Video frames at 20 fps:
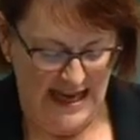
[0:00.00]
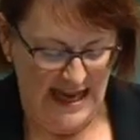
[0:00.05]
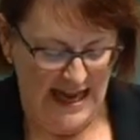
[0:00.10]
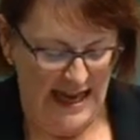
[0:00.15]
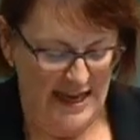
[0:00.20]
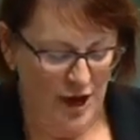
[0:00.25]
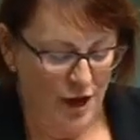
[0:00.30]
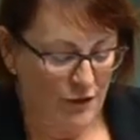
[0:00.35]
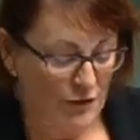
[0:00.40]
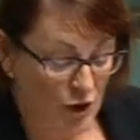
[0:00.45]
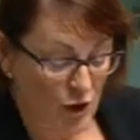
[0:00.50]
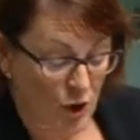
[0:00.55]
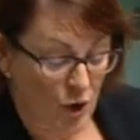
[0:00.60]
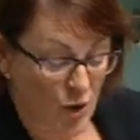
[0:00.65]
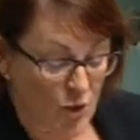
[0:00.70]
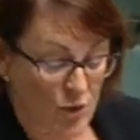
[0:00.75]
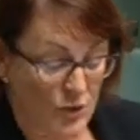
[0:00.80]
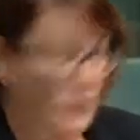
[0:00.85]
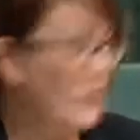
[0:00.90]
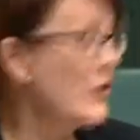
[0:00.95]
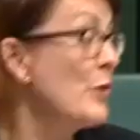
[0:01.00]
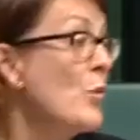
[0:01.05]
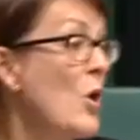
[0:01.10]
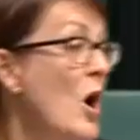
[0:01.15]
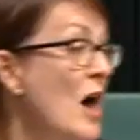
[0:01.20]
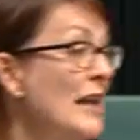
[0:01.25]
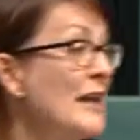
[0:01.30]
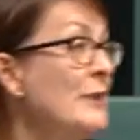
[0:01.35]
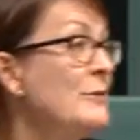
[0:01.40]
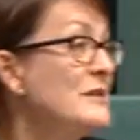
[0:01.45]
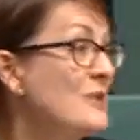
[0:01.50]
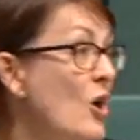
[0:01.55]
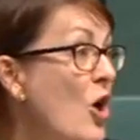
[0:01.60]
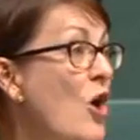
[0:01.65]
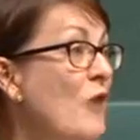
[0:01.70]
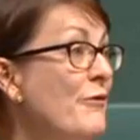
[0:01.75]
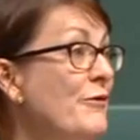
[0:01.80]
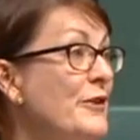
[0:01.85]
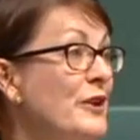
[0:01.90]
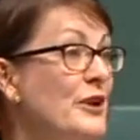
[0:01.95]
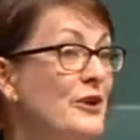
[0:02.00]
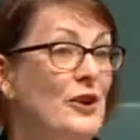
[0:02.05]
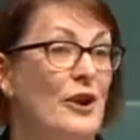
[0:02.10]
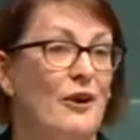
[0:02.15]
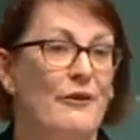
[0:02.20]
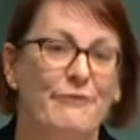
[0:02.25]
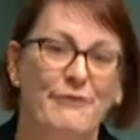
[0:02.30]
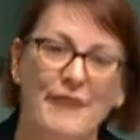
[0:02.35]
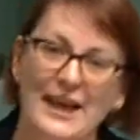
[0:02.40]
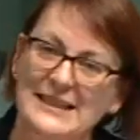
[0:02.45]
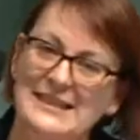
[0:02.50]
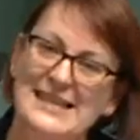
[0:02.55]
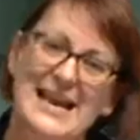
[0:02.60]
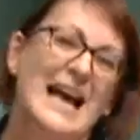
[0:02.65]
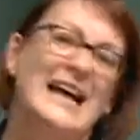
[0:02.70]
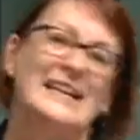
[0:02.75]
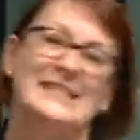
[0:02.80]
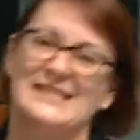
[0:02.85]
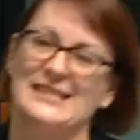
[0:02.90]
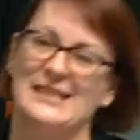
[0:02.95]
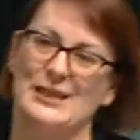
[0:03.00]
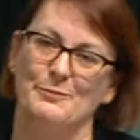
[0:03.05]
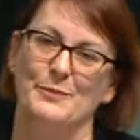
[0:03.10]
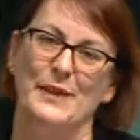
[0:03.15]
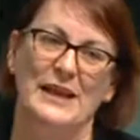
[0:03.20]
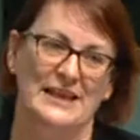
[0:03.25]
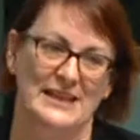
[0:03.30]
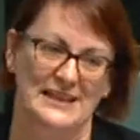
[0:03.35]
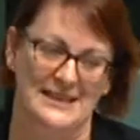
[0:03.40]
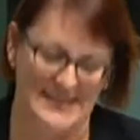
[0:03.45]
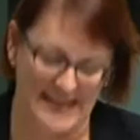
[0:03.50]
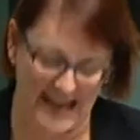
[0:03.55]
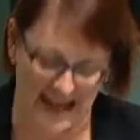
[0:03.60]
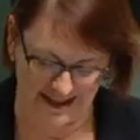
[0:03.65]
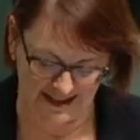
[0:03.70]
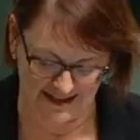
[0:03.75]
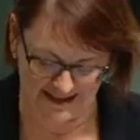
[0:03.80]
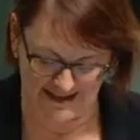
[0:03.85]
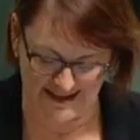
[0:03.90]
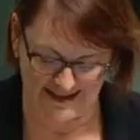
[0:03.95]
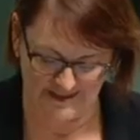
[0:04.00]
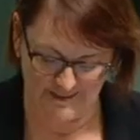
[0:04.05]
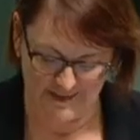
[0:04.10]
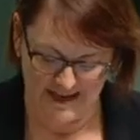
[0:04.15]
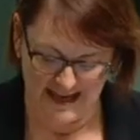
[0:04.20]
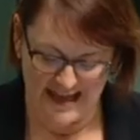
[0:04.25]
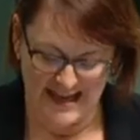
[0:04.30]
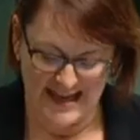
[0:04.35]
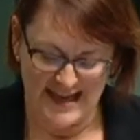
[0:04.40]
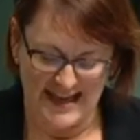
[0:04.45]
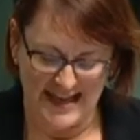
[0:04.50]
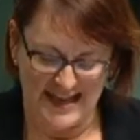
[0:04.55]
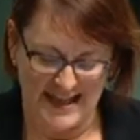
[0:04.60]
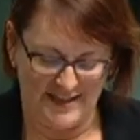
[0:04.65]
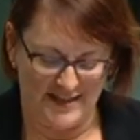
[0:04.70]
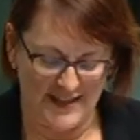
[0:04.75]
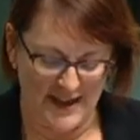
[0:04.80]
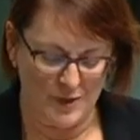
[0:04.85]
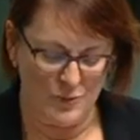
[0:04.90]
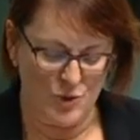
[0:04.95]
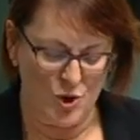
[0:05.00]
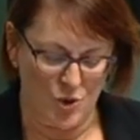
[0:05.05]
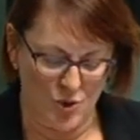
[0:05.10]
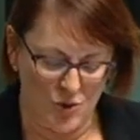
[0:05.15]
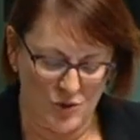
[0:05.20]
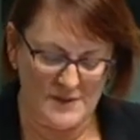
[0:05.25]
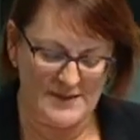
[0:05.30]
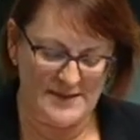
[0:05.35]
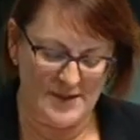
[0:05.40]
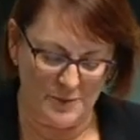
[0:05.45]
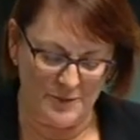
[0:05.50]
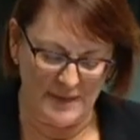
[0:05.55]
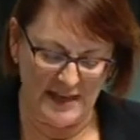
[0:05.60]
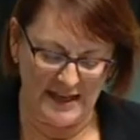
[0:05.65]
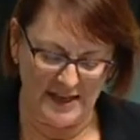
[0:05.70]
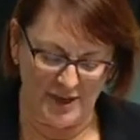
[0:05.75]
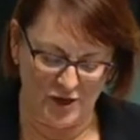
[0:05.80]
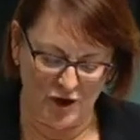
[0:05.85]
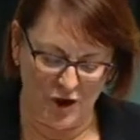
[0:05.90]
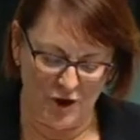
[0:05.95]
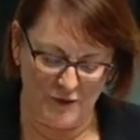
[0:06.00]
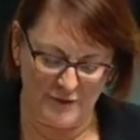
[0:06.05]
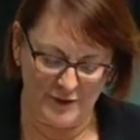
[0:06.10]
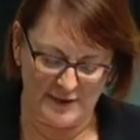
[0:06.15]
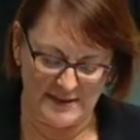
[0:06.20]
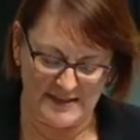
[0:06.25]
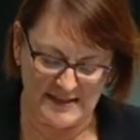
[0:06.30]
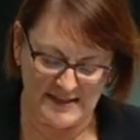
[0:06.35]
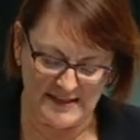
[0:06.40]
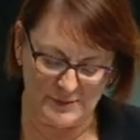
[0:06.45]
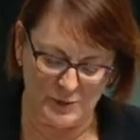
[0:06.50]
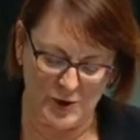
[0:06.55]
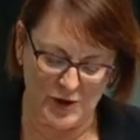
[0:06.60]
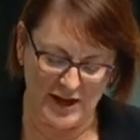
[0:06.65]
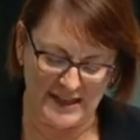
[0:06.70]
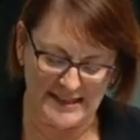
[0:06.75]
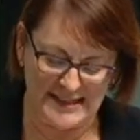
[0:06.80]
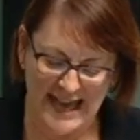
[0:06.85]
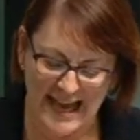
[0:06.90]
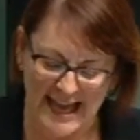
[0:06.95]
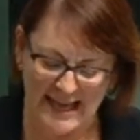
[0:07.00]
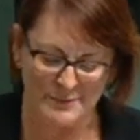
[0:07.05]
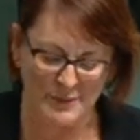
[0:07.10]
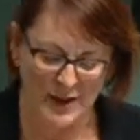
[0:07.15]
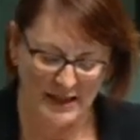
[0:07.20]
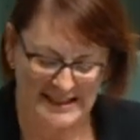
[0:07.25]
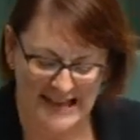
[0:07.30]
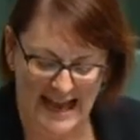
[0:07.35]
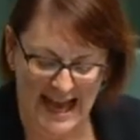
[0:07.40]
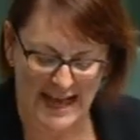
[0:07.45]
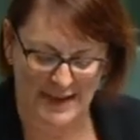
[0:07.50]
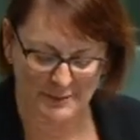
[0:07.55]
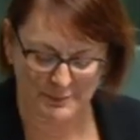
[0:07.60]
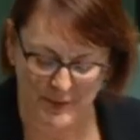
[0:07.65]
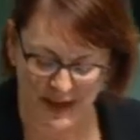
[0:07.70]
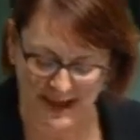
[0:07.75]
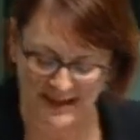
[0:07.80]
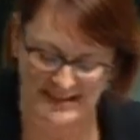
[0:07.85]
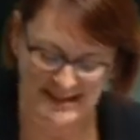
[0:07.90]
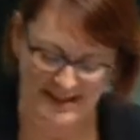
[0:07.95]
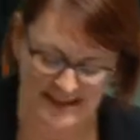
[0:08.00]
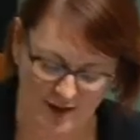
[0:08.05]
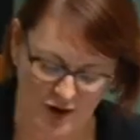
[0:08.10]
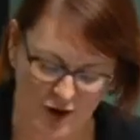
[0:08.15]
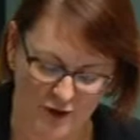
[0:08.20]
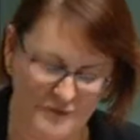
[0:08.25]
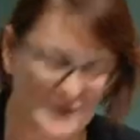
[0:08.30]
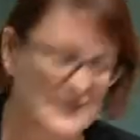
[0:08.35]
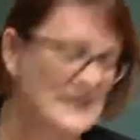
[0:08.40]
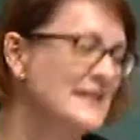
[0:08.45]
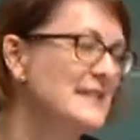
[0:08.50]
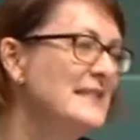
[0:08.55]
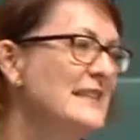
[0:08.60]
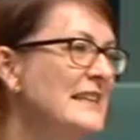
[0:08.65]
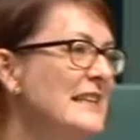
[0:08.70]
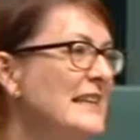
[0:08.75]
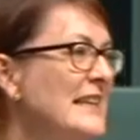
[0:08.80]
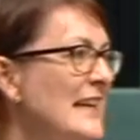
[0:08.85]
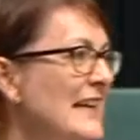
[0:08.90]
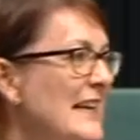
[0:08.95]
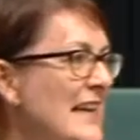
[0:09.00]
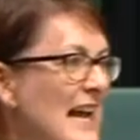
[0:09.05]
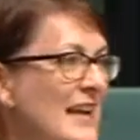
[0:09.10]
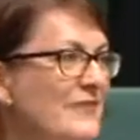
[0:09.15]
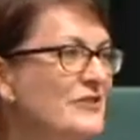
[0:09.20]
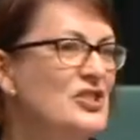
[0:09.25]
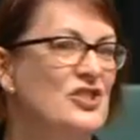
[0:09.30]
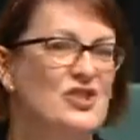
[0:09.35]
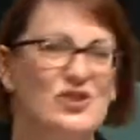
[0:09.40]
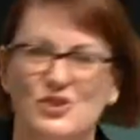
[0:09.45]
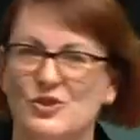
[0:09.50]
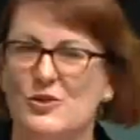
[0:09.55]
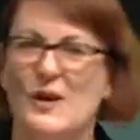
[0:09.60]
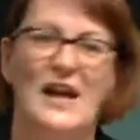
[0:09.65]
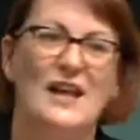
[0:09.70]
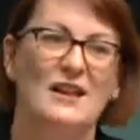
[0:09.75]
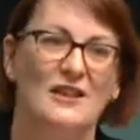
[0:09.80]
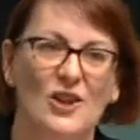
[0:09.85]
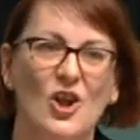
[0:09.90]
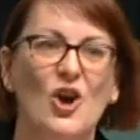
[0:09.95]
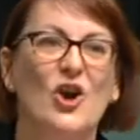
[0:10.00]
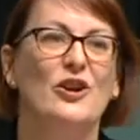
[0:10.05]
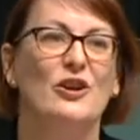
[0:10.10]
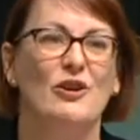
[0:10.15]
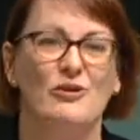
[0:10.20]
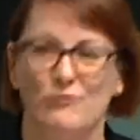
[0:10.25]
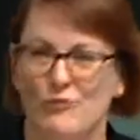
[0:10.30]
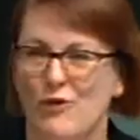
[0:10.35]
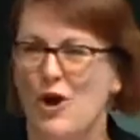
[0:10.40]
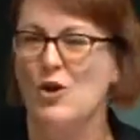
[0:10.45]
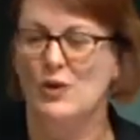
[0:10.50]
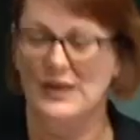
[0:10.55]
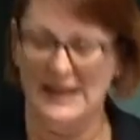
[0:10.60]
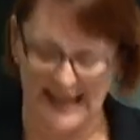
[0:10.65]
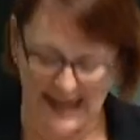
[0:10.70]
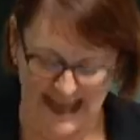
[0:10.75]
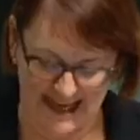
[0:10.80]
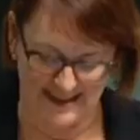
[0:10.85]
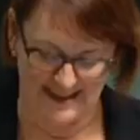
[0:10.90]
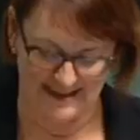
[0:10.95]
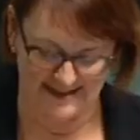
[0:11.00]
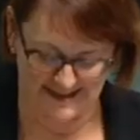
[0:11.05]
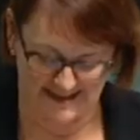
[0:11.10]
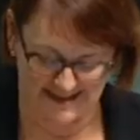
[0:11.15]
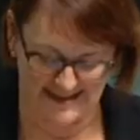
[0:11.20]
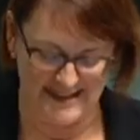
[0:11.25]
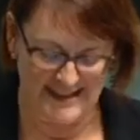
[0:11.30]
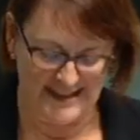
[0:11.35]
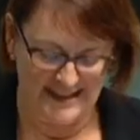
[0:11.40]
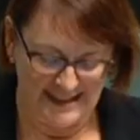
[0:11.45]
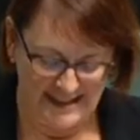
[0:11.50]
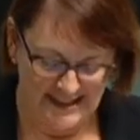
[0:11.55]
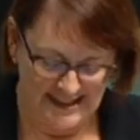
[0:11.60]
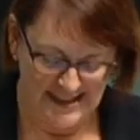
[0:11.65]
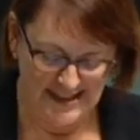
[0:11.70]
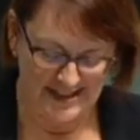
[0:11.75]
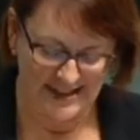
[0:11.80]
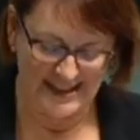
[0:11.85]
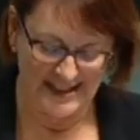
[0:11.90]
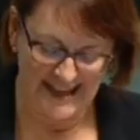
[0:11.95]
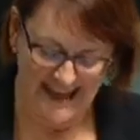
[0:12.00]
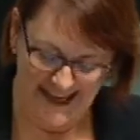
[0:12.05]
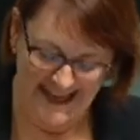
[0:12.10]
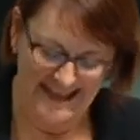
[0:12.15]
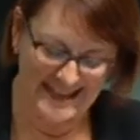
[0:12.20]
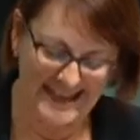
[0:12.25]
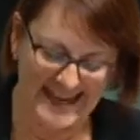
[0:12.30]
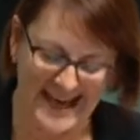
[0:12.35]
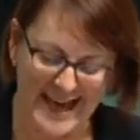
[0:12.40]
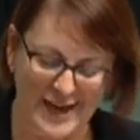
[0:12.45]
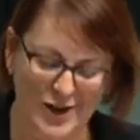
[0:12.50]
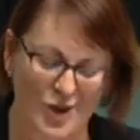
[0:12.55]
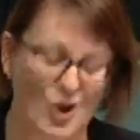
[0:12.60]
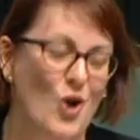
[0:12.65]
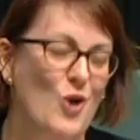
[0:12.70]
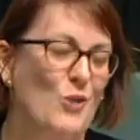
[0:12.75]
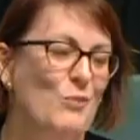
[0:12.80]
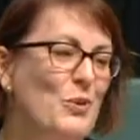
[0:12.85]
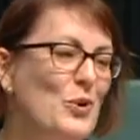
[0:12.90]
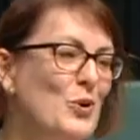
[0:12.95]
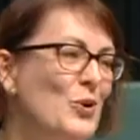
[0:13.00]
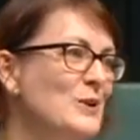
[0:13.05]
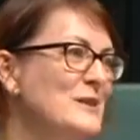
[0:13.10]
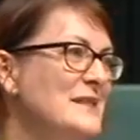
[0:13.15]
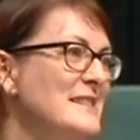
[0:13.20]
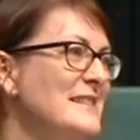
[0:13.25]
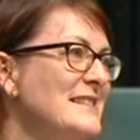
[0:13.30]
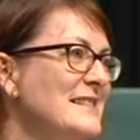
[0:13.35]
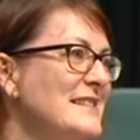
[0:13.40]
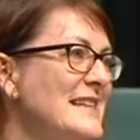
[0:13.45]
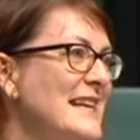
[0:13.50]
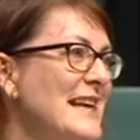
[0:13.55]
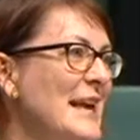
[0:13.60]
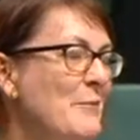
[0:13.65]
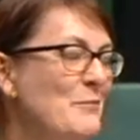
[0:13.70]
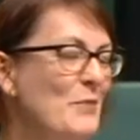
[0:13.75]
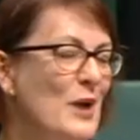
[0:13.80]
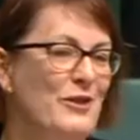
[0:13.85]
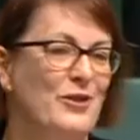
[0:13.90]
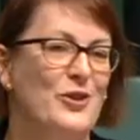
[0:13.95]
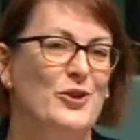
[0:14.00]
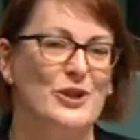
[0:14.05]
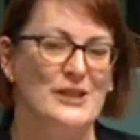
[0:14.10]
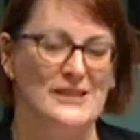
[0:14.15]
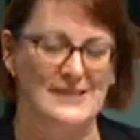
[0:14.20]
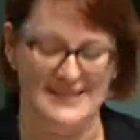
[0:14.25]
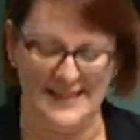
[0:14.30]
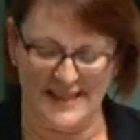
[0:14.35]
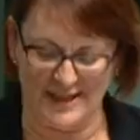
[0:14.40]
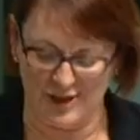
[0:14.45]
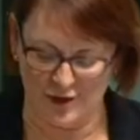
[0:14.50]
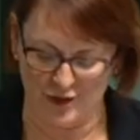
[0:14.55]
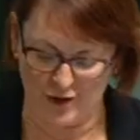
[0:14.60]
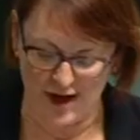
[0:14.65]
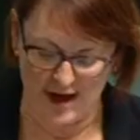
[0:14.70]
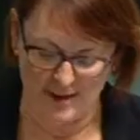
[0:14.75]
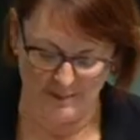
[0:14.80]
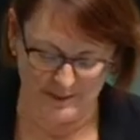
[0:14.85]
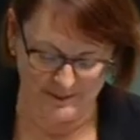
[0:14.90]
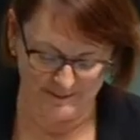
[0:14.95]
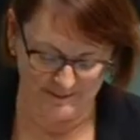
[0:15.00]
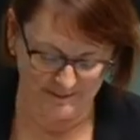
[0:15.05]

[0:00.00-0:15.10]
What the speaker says: And I recall that while he was often fantastic media talent, there were also media conferences where I'd take my tape back to the office and have to do a lot of rolling edits to edit out long pauses to get my 30-second grab.